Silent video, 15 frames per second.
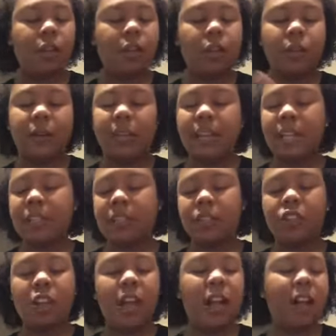you know, a nice
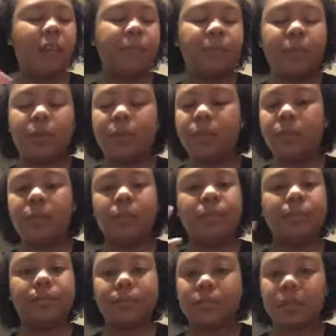shine, beautiful,
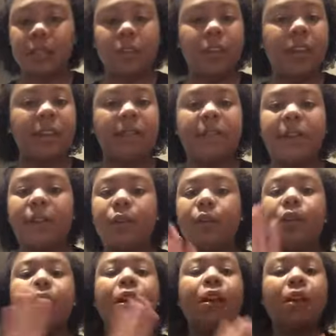great feel.
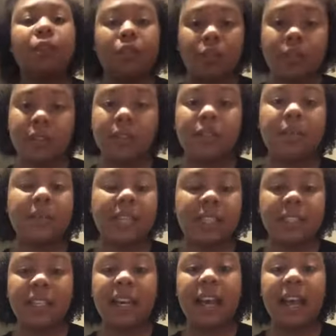So there's some
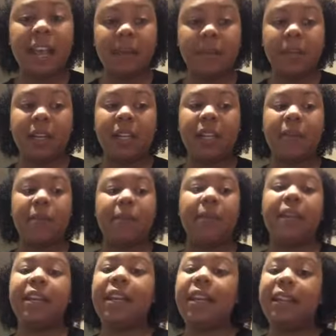things that I am going to keep in
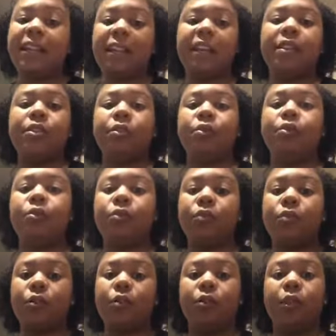my diet that I do
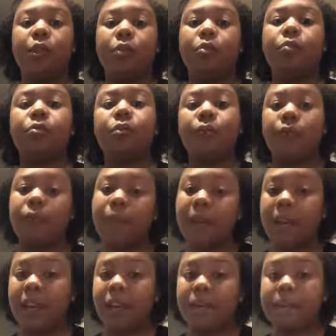solo for my
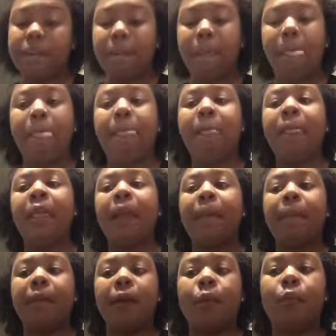hair.
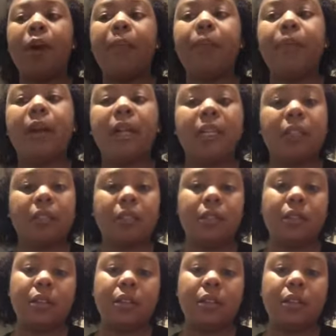But what products,